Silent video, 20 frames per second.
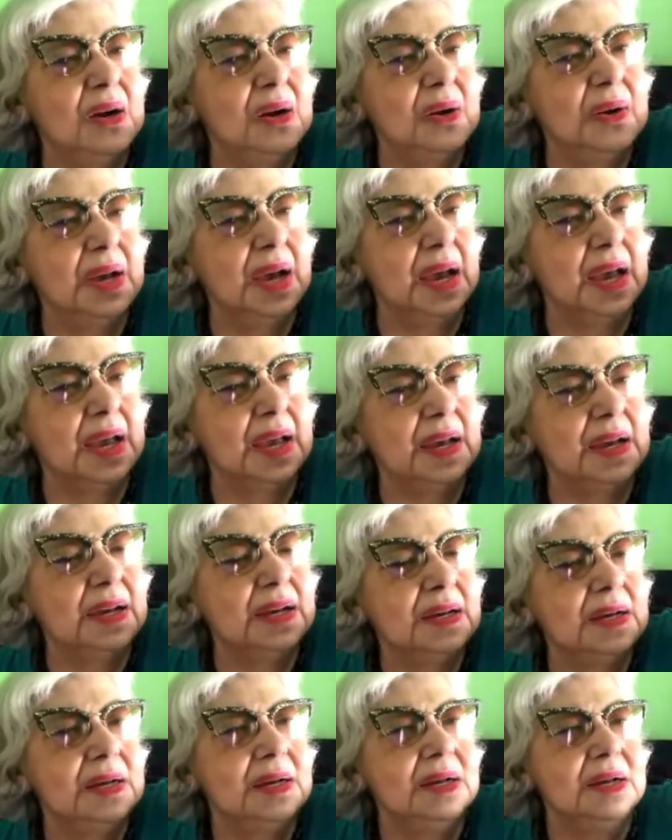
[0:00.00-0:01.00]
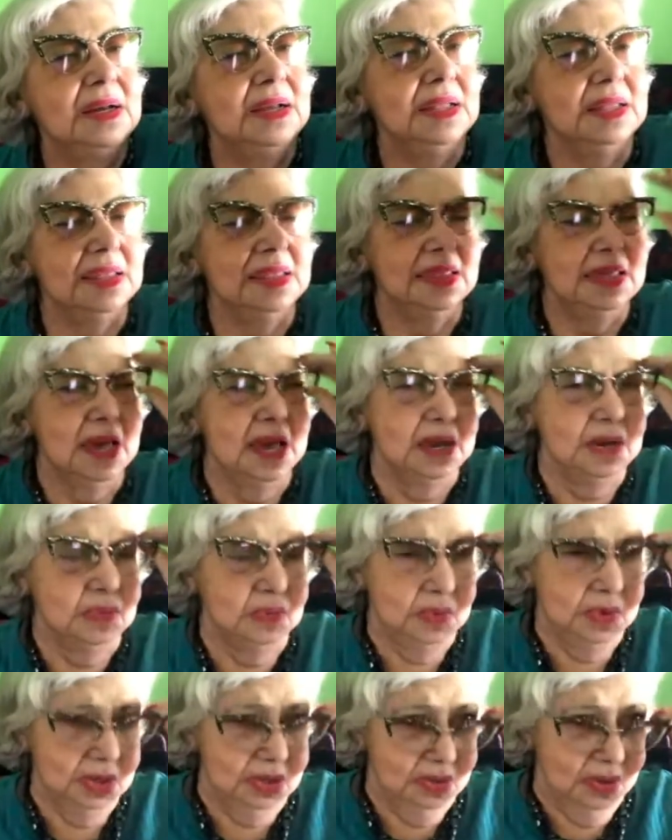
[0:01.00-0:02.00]
Okay. Then
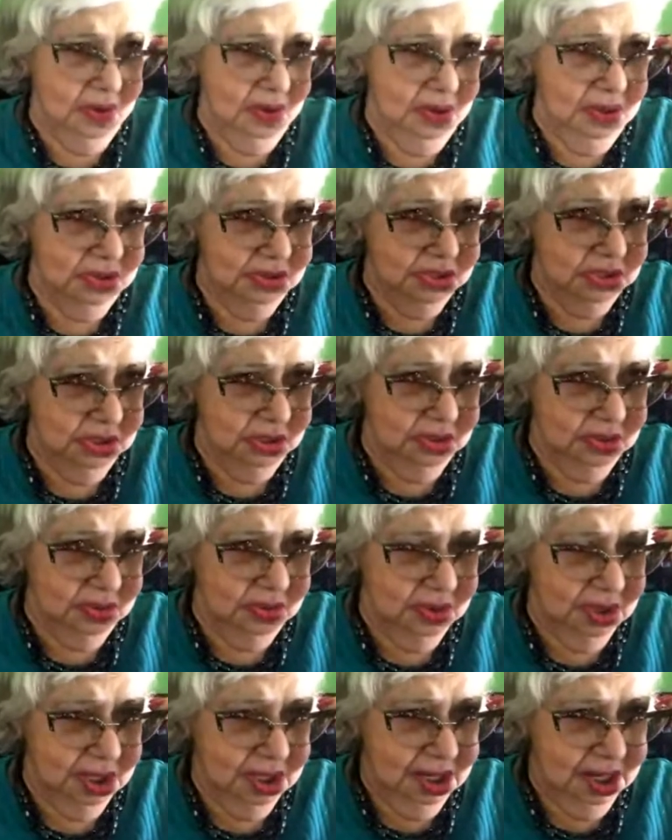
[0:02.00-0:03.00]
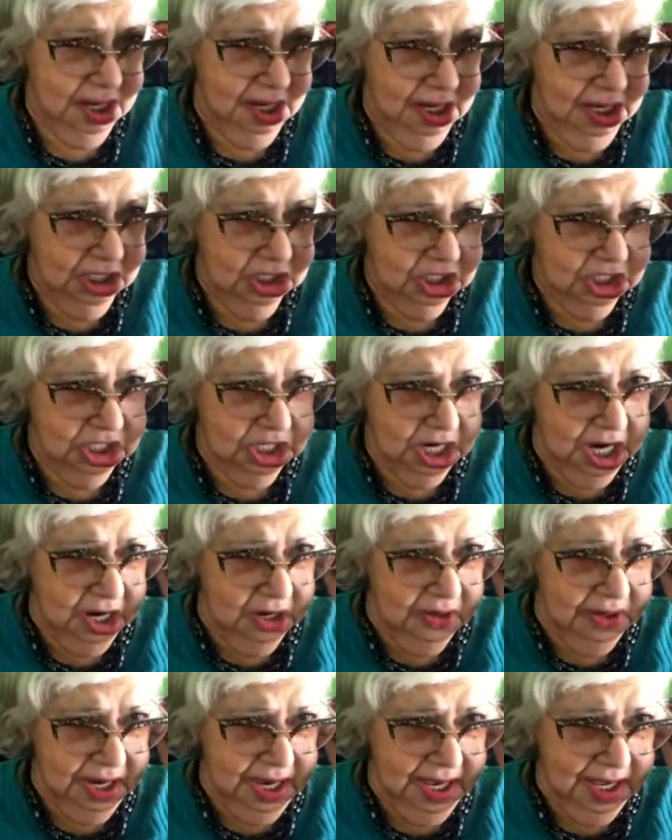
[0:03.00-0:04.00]
we're going to
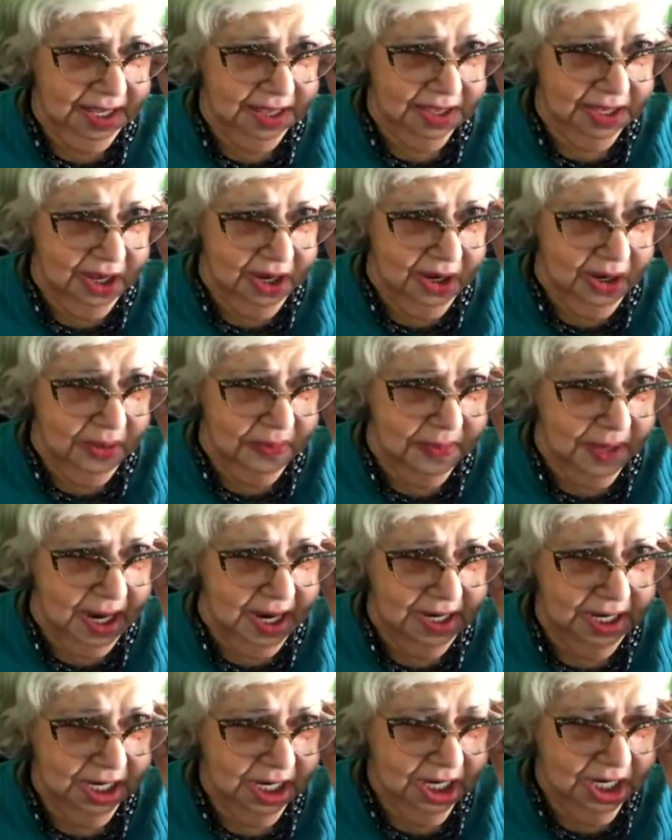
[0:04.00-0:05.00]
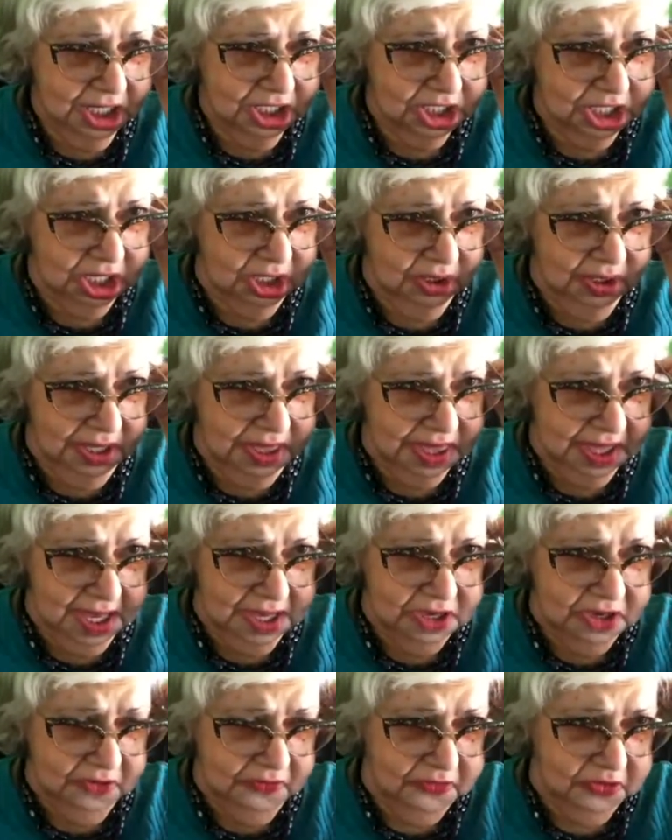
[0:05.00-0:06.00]
Sherry. Hello, my Sherry.
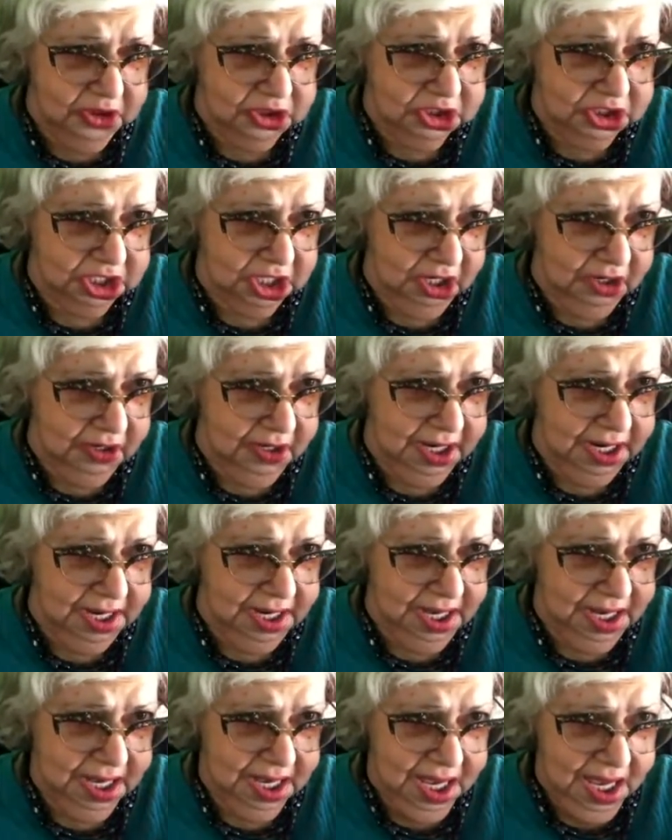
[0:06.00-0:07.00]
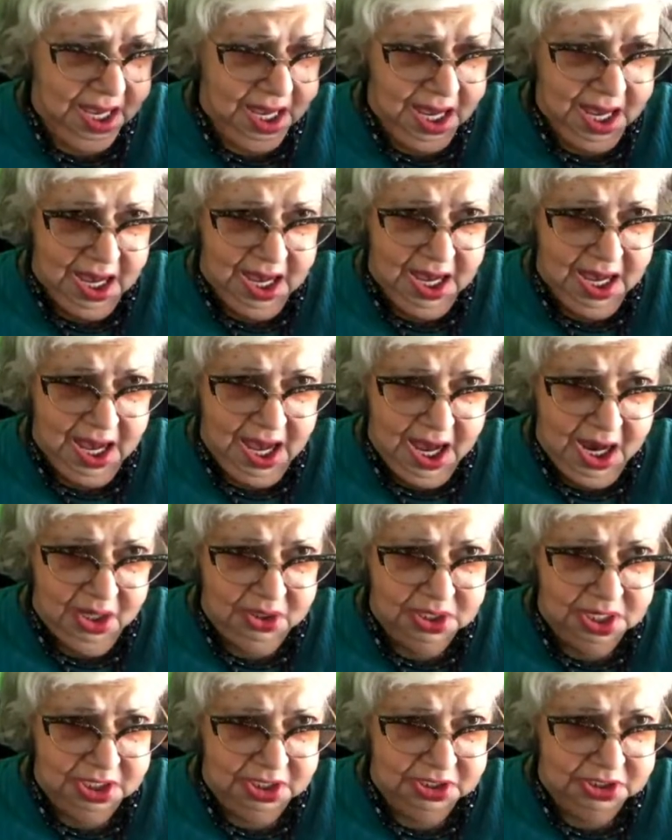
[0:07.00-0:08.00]
Thank you for sharing.
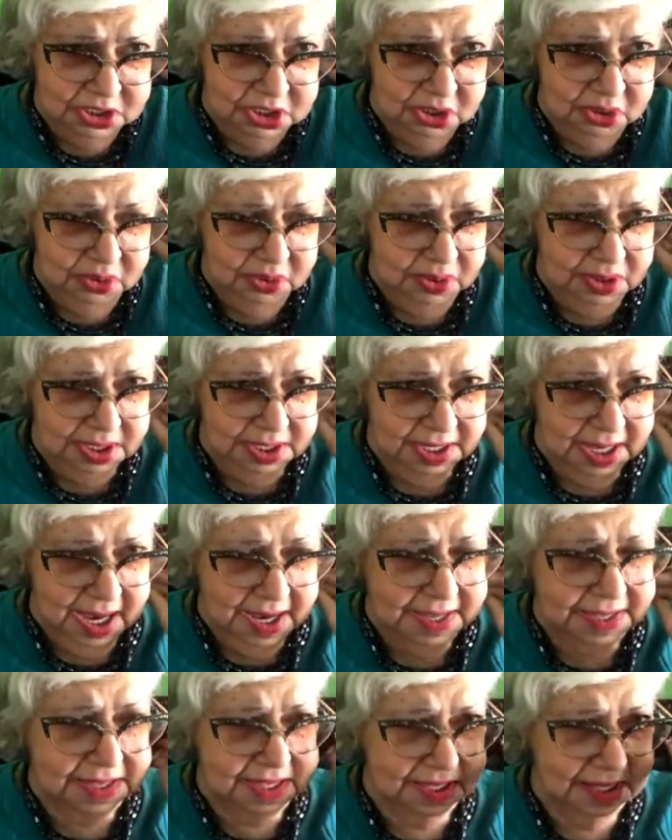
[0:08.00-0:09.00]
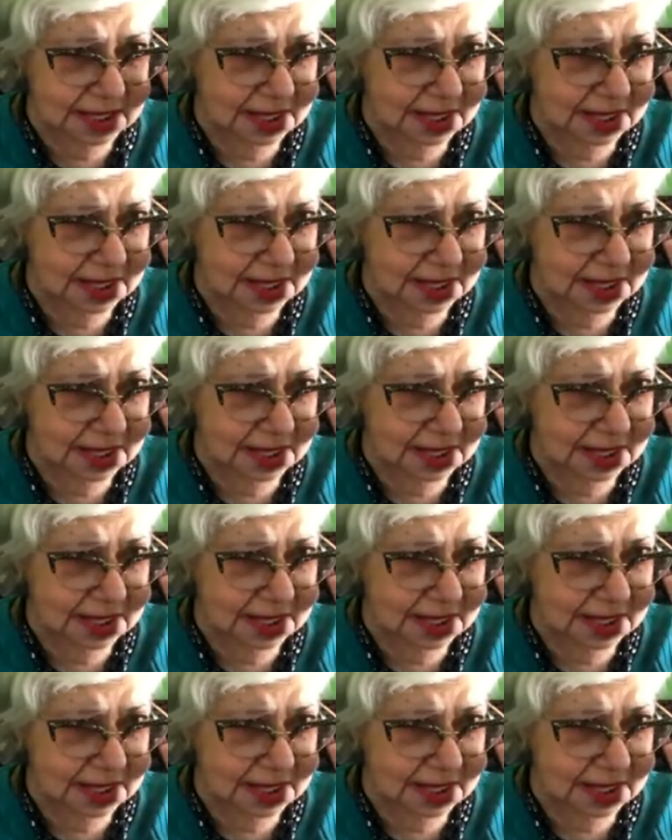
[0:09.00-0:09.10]
How did you like